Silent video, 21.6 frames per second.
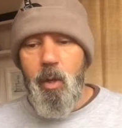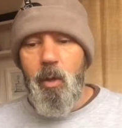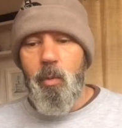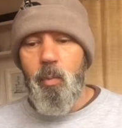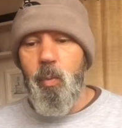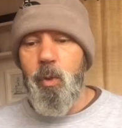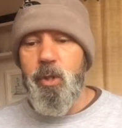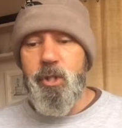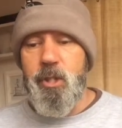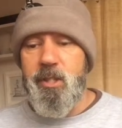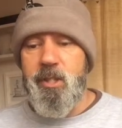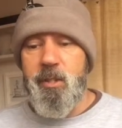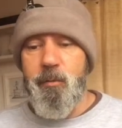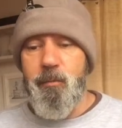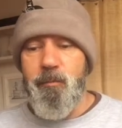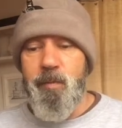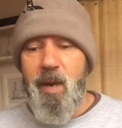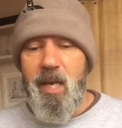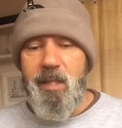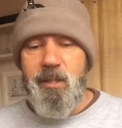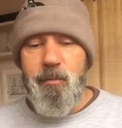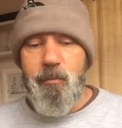which is in
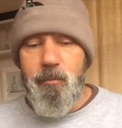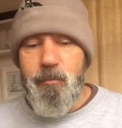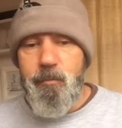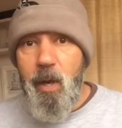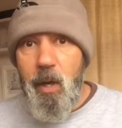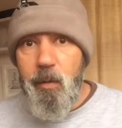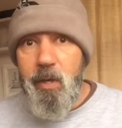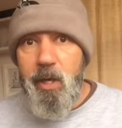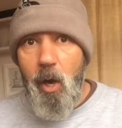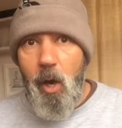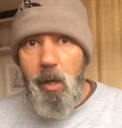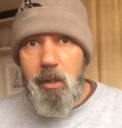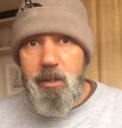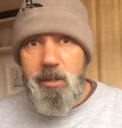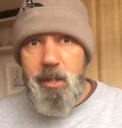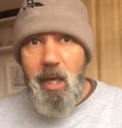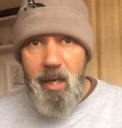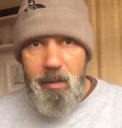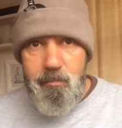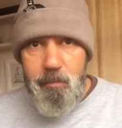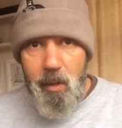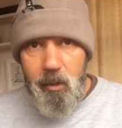fact very hot
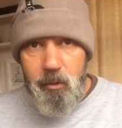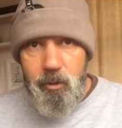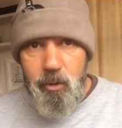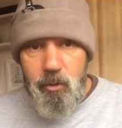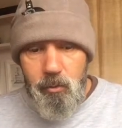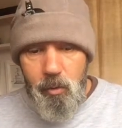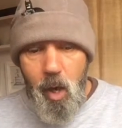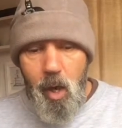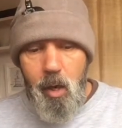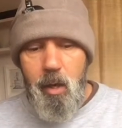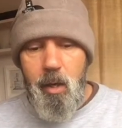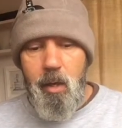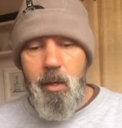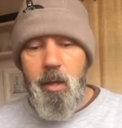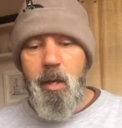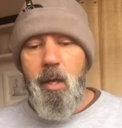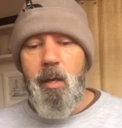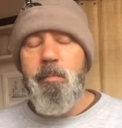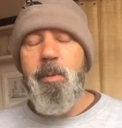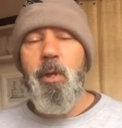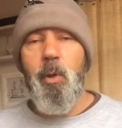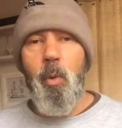and melted rock,
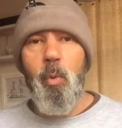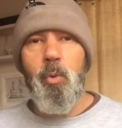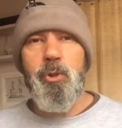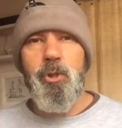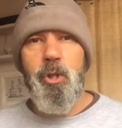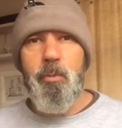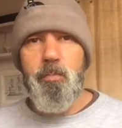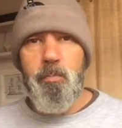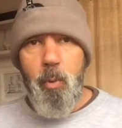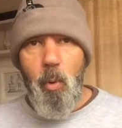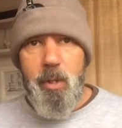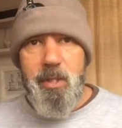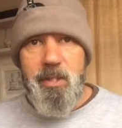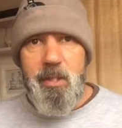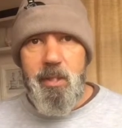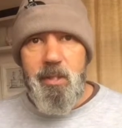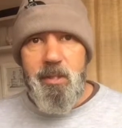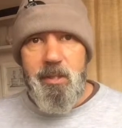but also poisonous